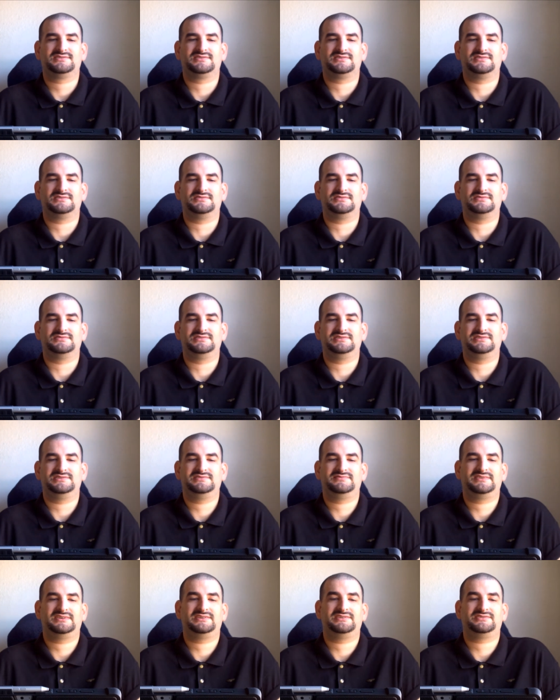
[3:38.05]
So these
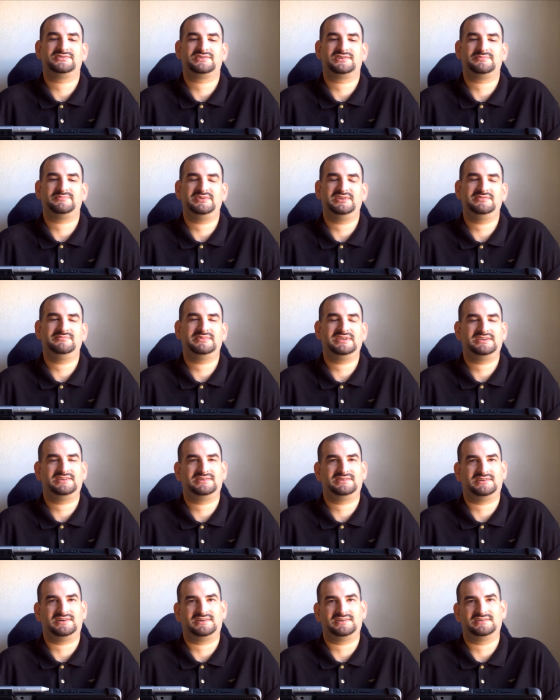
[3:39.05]
videos are being made
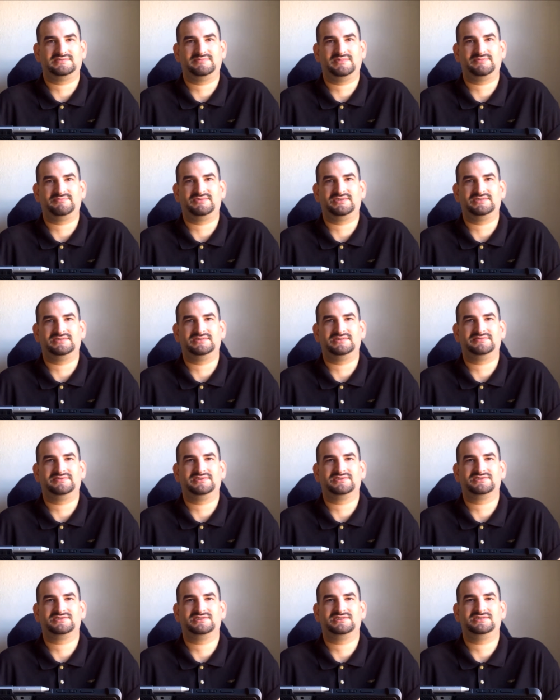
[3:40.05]
in honor of my brother. If
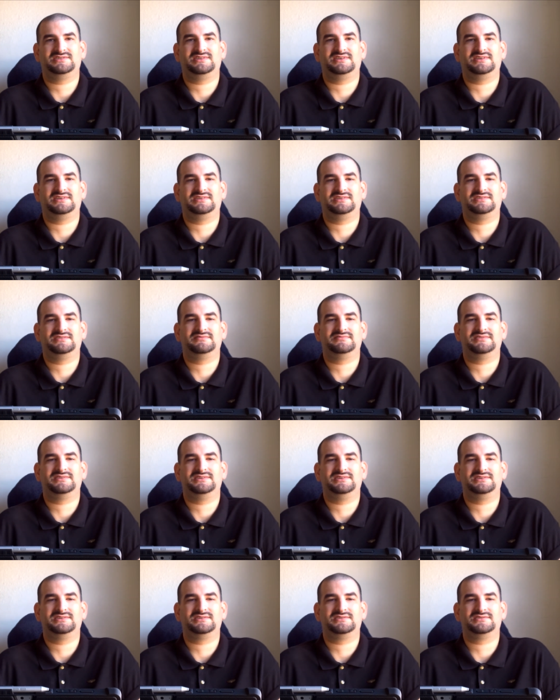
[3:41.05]
you'll see at the end of the
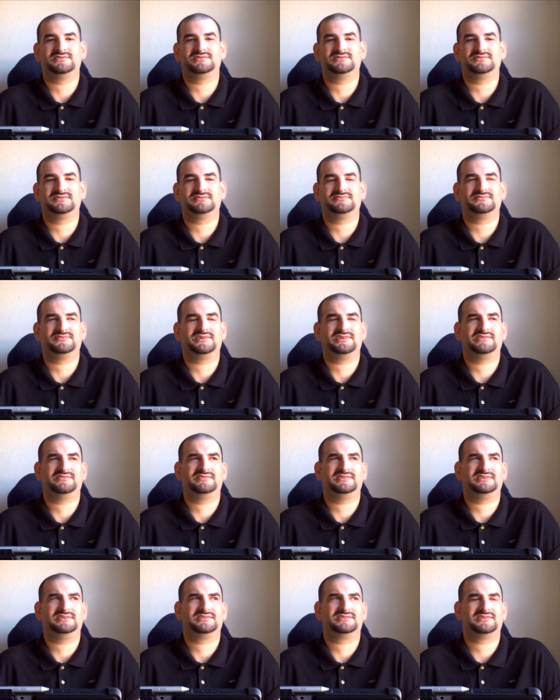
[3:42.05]
video, one of
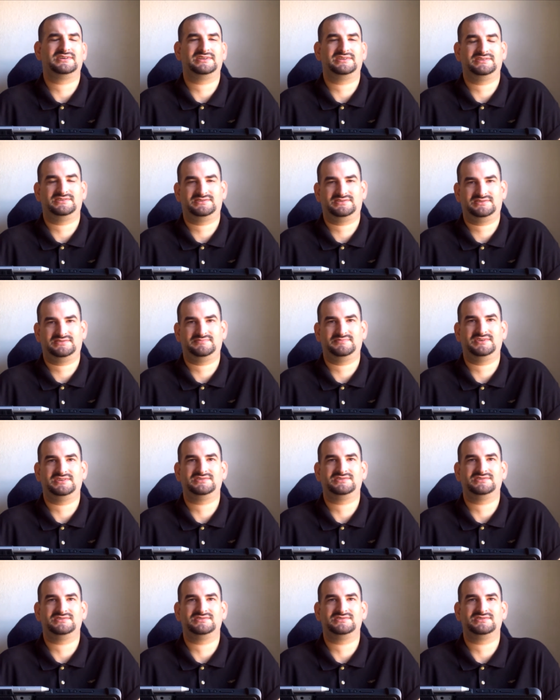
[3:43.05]
the credits
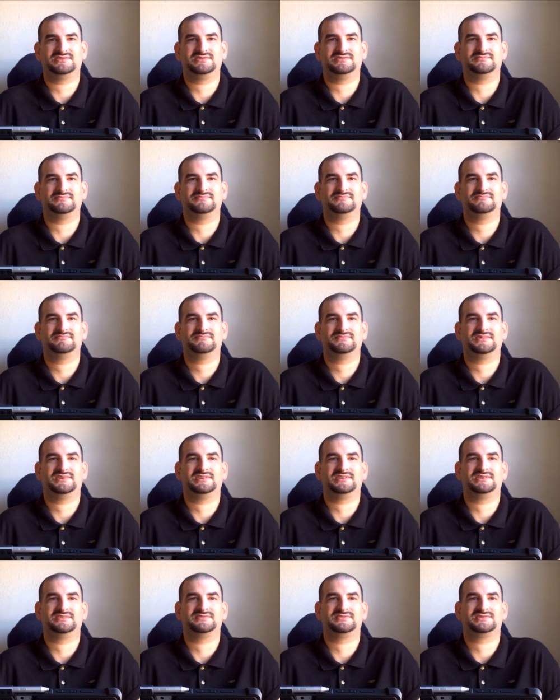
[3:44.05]
mentions him
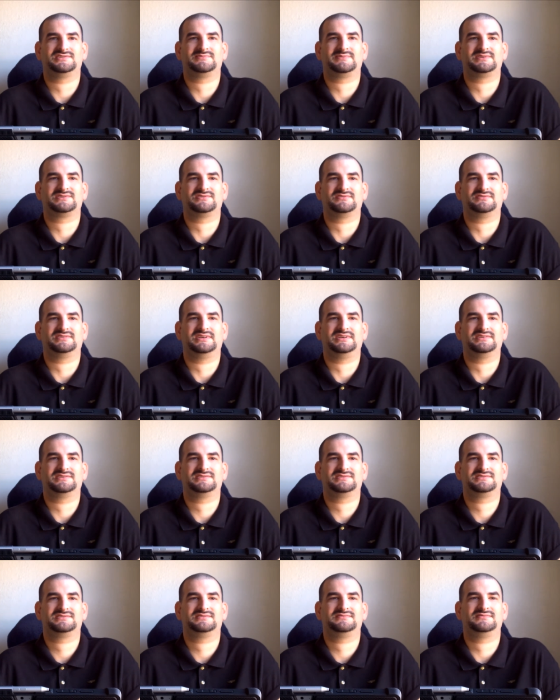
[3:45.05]
and gives a special
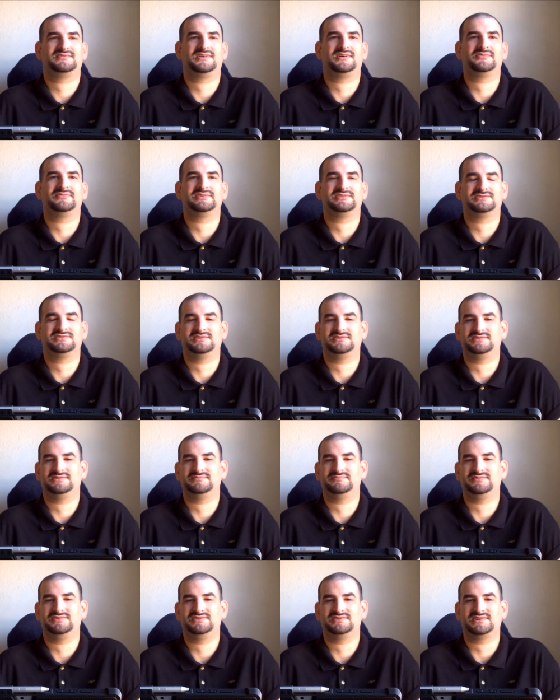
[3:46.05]
thanks always to
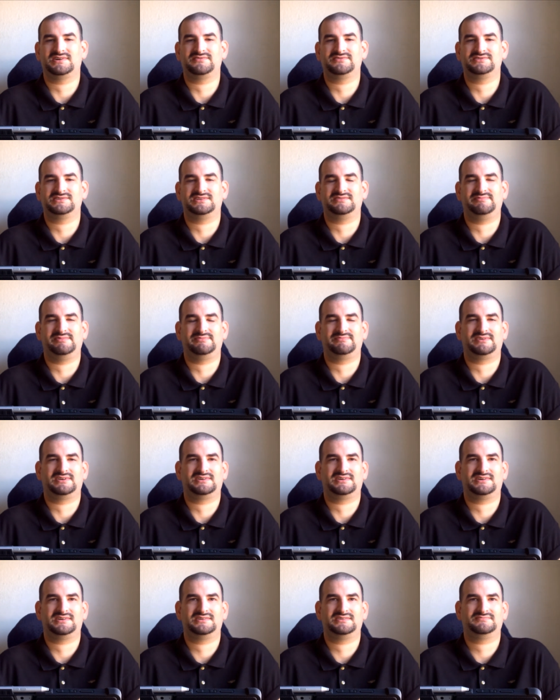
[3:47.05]
him. He's always going to be in my
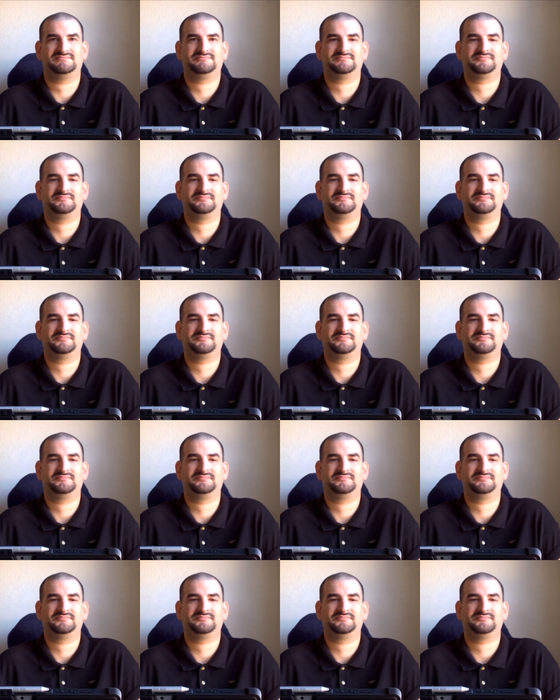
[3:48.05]
heart.